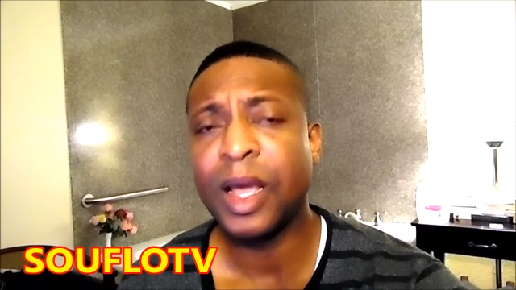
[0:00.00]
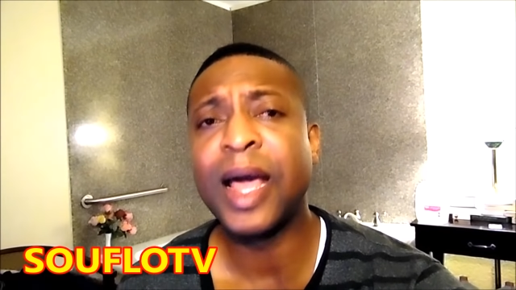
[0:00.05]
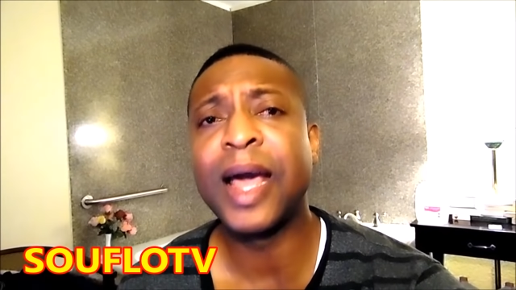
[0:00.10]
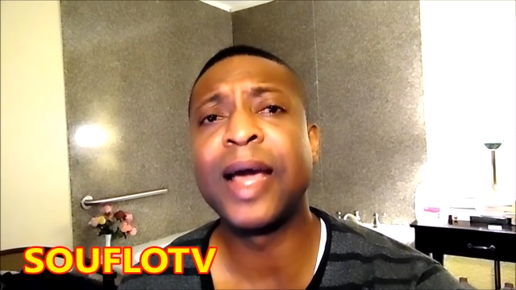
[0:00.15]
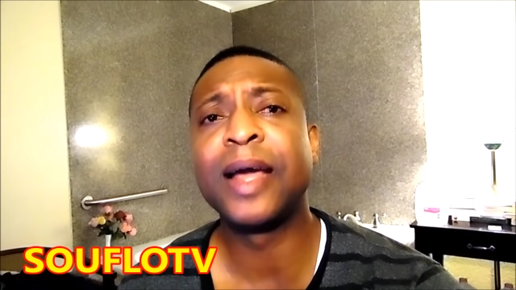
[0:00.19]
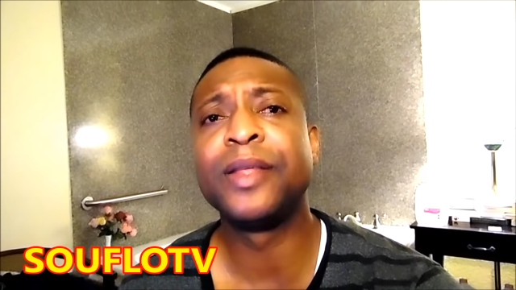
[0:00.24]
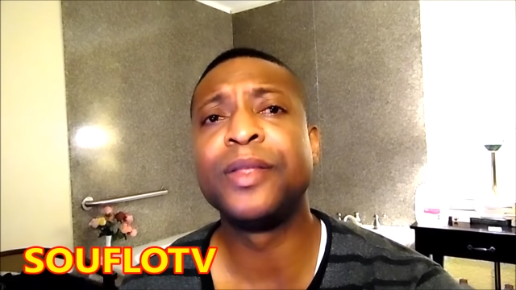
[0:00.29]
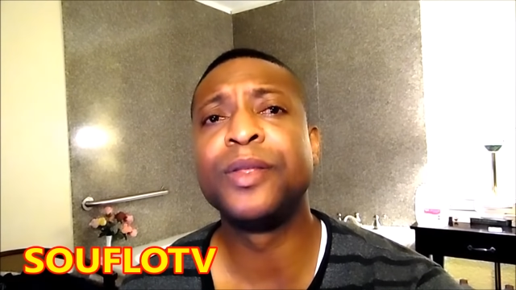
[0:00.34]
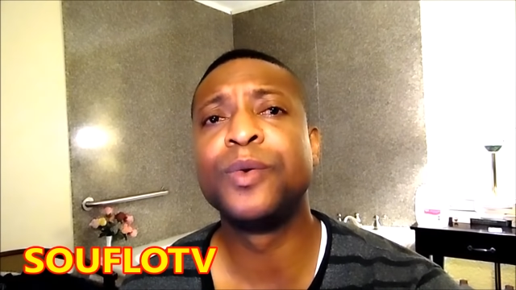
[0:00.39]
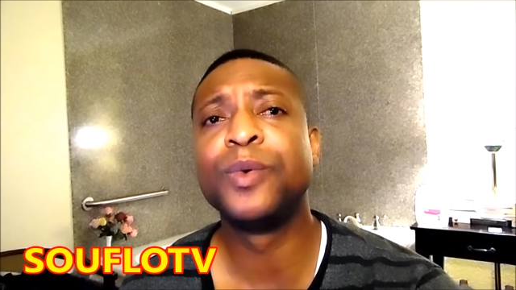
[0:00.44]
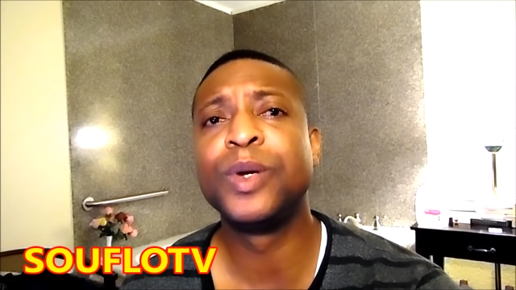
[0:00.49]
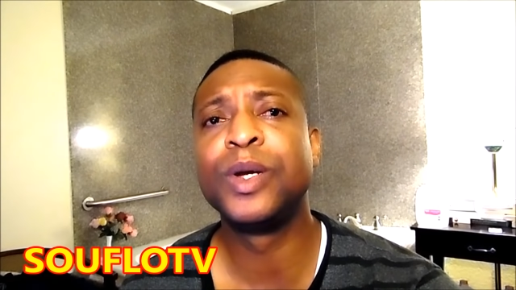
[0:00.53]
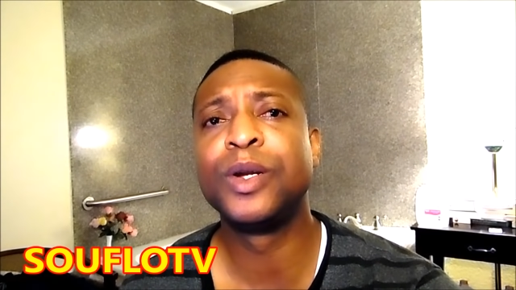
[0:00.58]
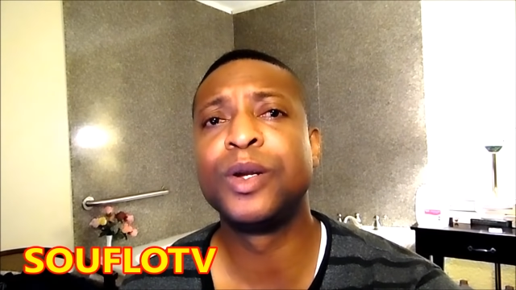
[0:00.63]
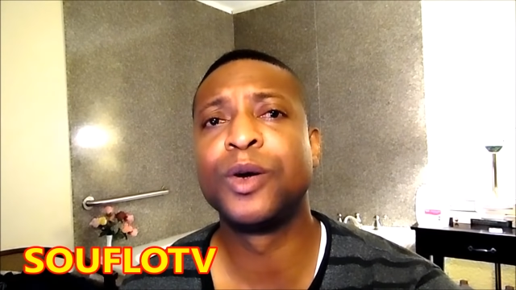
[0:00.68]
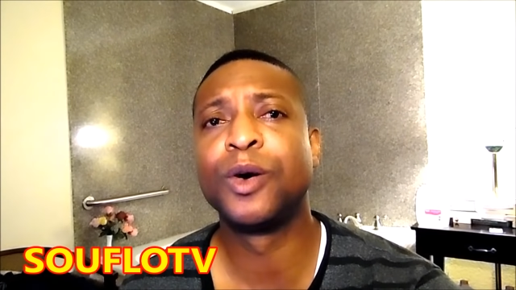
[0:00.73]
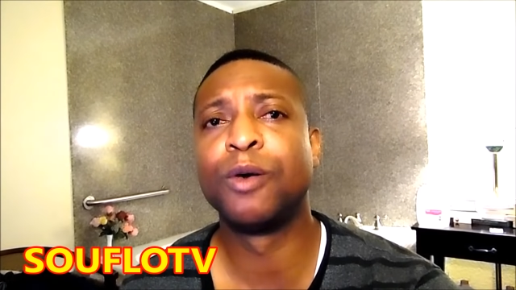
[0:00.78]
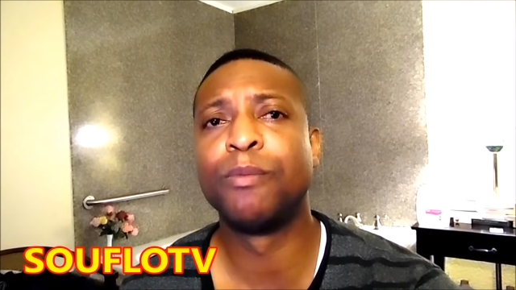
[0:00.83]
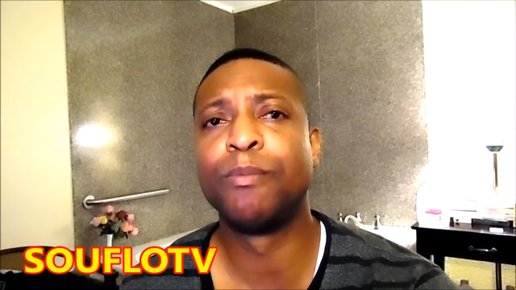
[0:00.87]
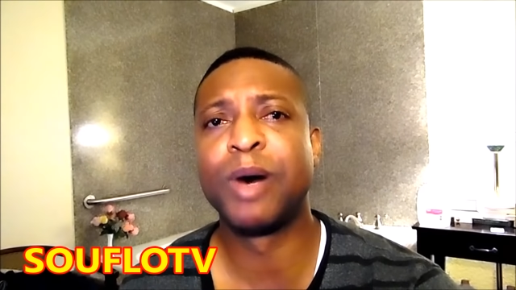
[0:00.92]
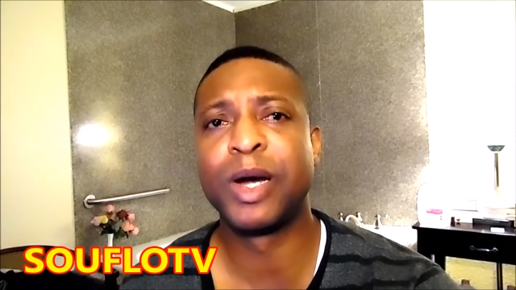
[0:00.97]
and we
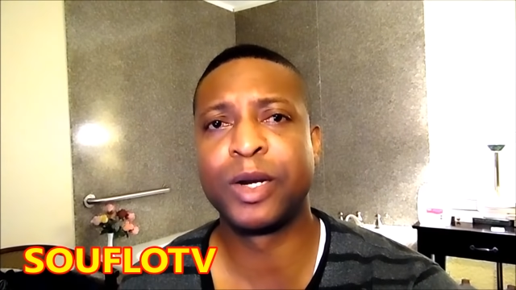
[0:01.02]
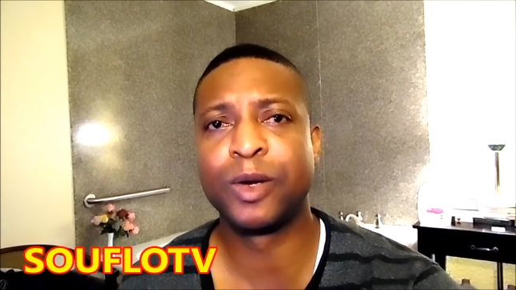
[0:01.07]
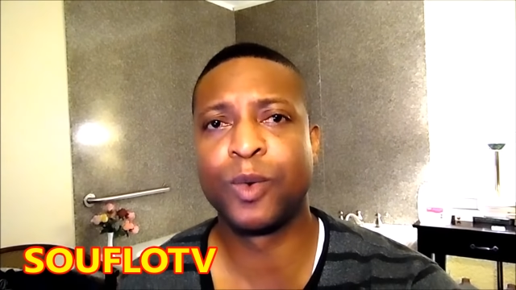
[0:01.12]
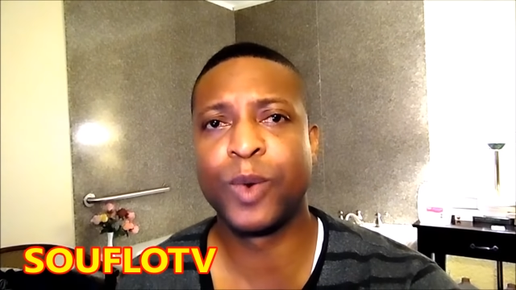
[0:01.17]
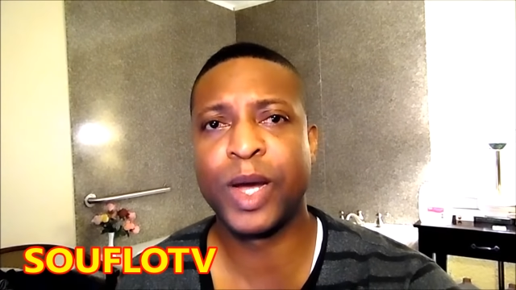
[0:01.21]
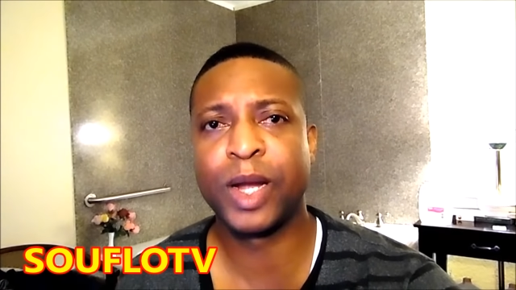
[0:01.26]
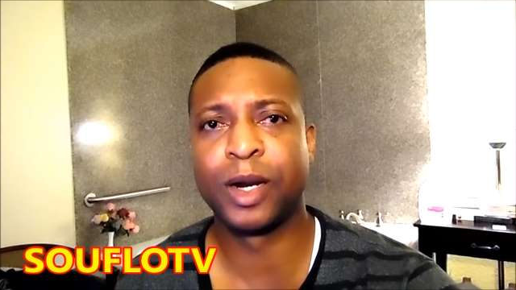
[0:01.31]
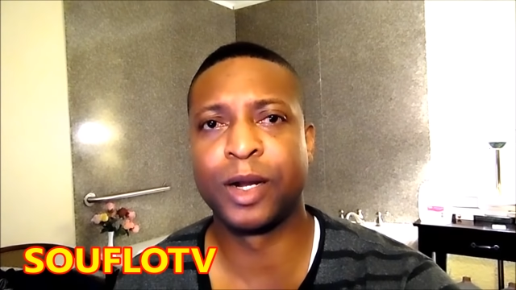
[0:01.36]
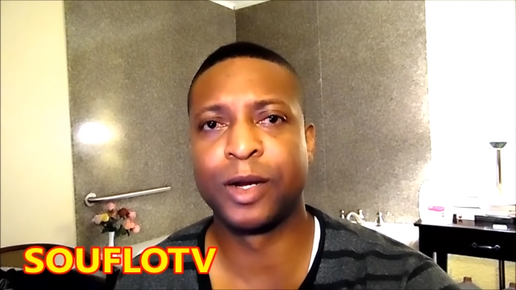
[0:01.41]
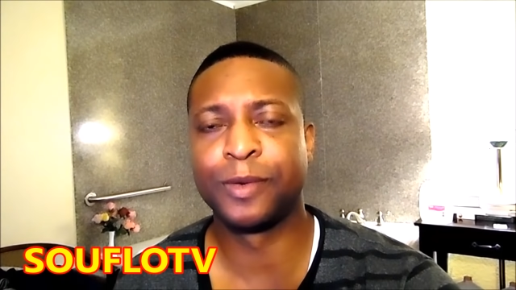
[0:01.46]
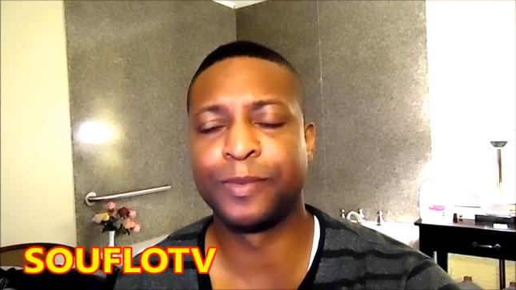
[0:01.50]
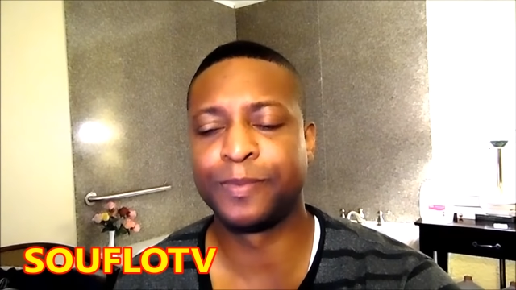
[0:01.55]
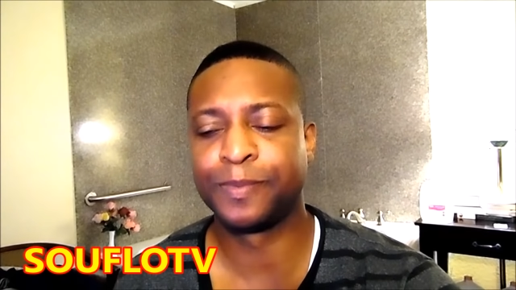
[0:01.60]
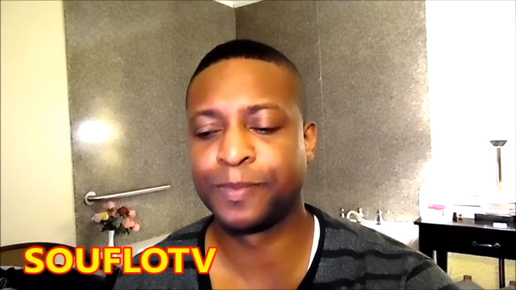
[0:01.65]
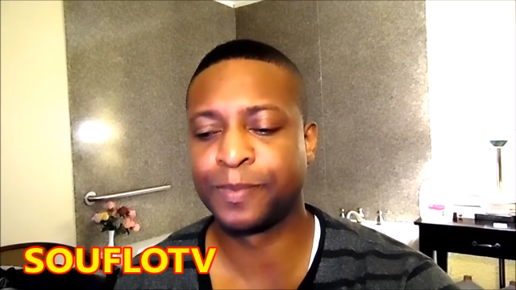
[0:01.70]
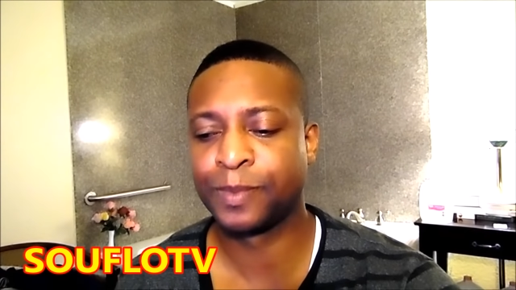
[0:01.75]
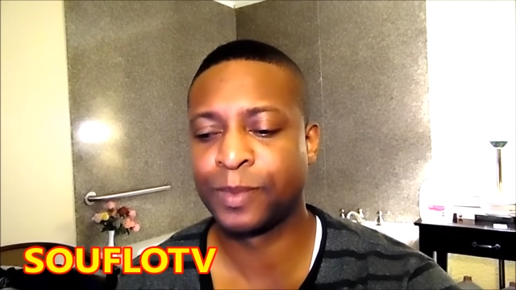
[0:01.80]
know Bunny Wailer.